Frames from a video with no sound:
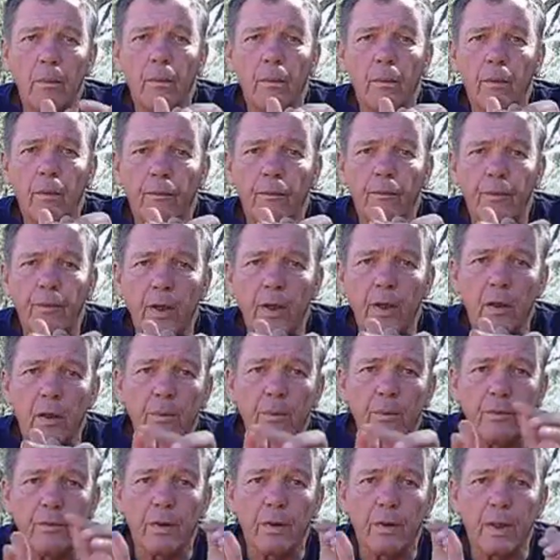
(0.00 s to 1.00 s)
the finger
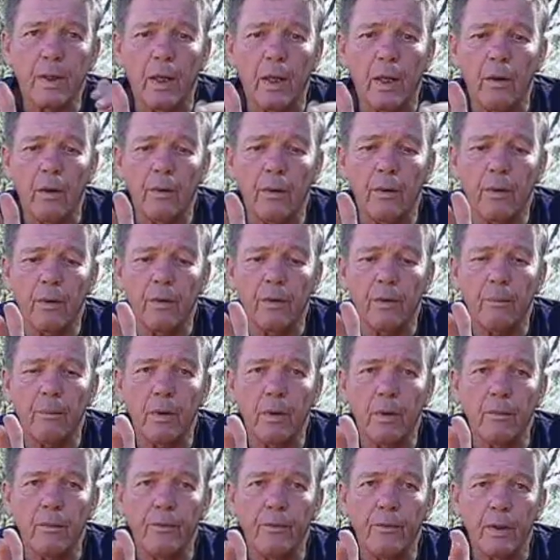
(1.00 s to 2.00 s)
was the current, and the
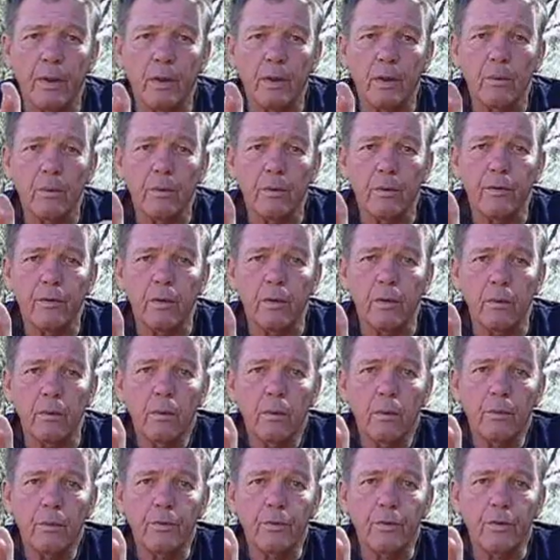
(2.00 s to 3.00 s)
middle finger was
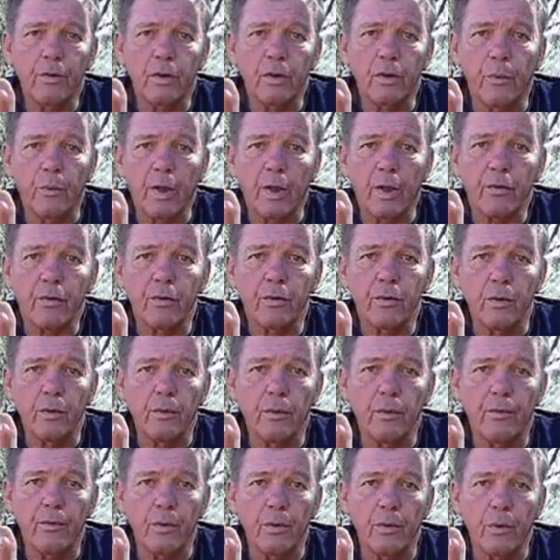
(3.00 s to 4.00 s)
the direction of
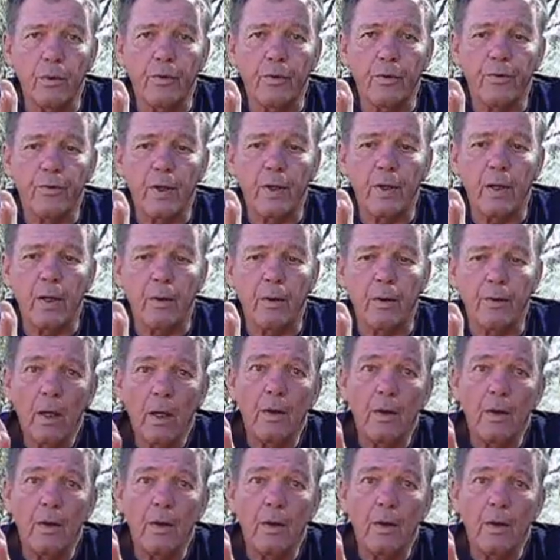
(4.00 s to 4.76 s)
the north-south.